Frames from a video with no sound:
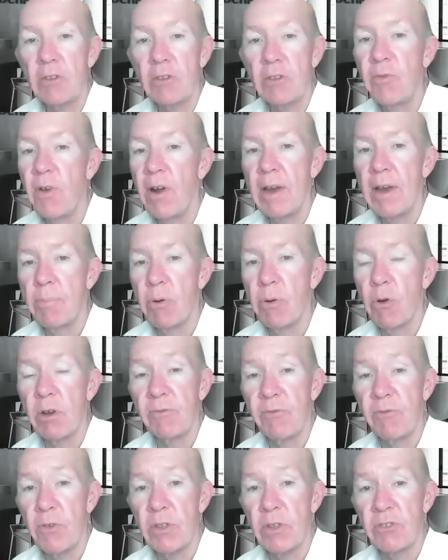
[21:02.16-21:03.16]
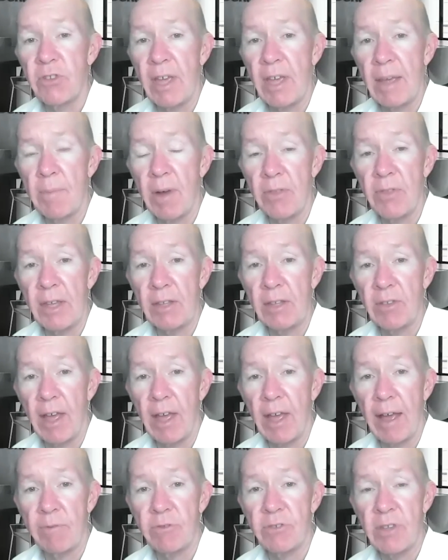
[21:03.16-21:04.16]
it's very important for the team I think to
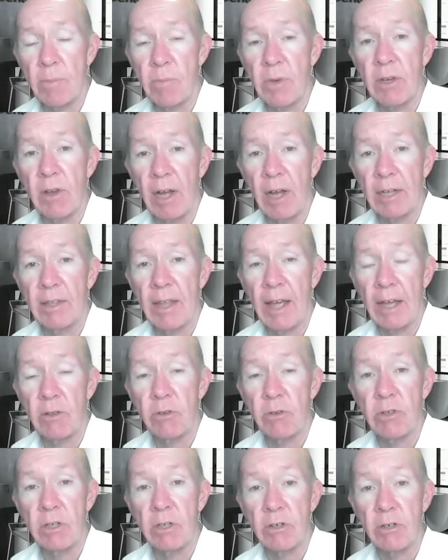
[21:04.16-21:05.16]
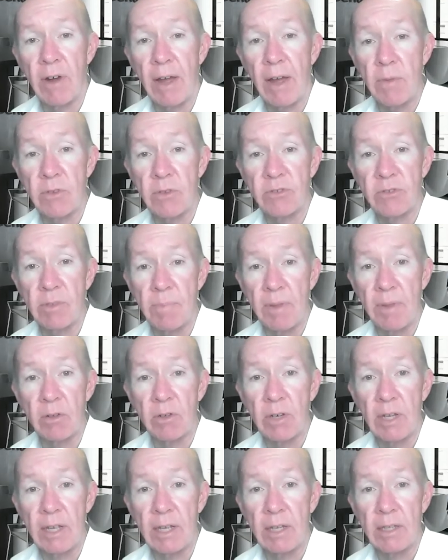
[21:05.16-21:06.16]
have someone like that who can create the
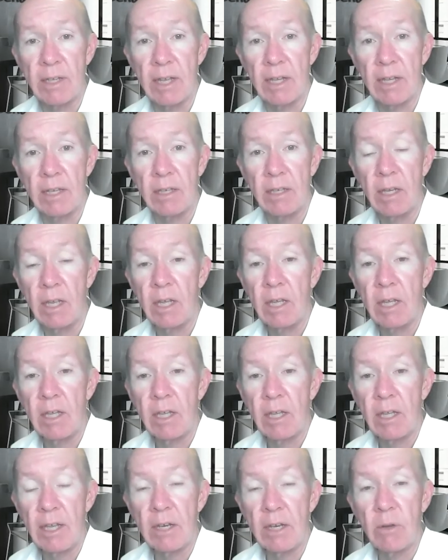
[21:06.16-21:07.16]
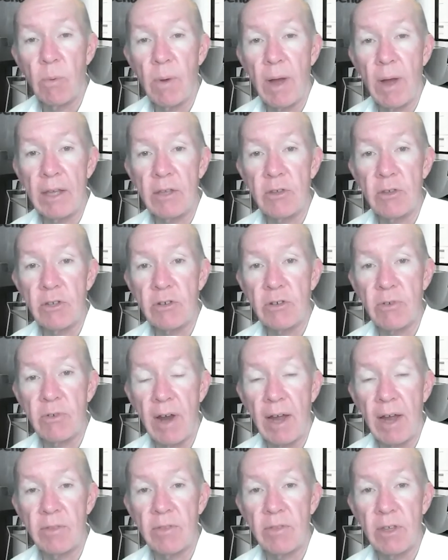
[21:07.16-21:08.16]
stability and then in a way you
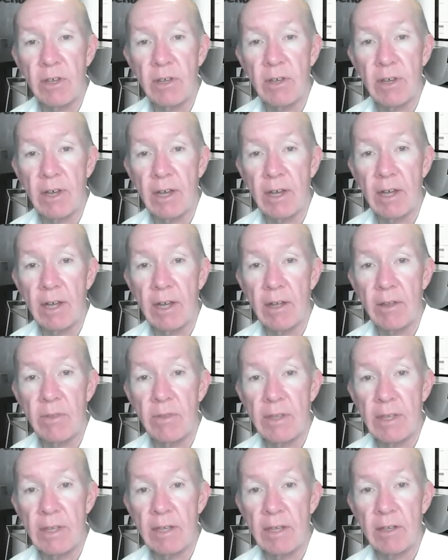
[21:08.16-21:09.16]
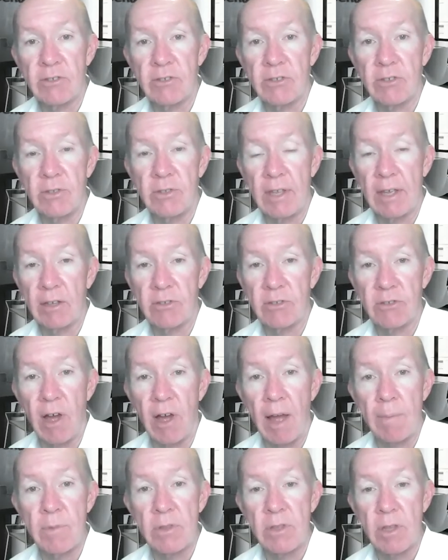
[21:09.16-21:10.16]
create the uh, the ex- the
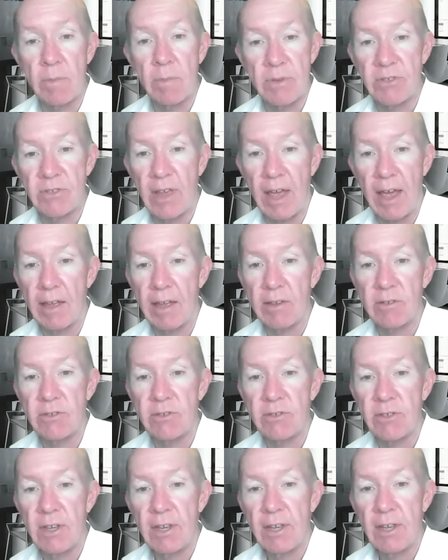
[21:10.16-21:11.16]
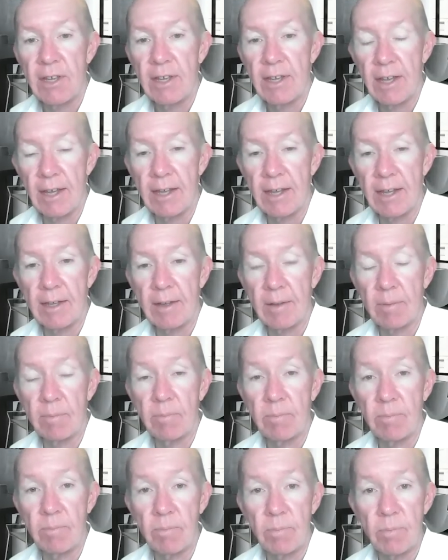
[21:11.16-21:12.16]
excitement, the pizzazz,
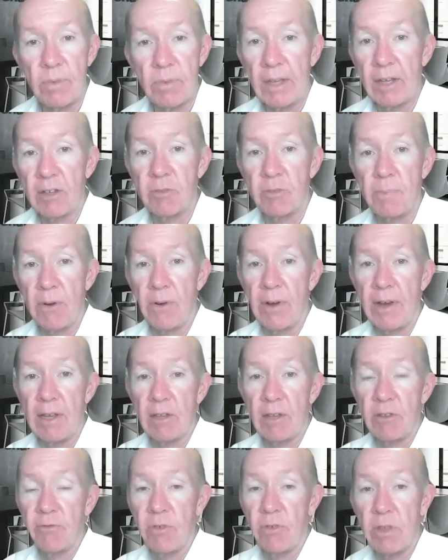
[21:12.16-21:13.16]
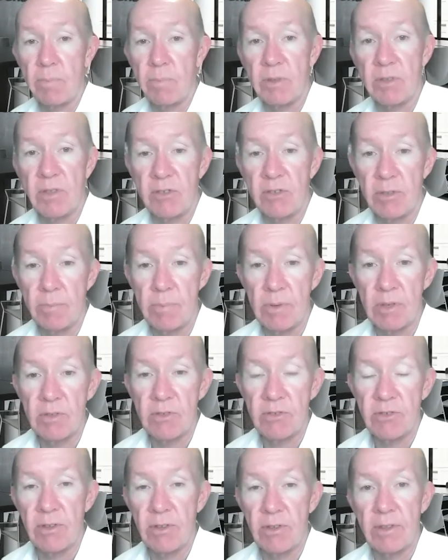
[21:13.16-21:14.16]
um, the experience for the
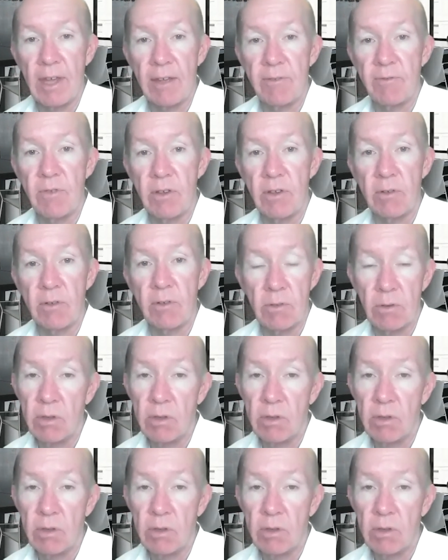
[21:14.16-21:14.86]
participants so that they feel